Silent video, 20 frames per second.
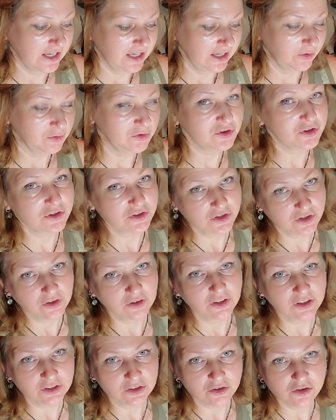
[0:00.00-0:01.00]
which is you
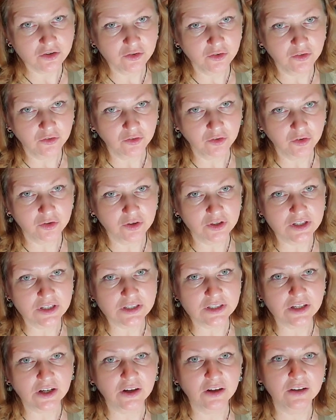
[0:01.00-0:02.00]
can do, of course,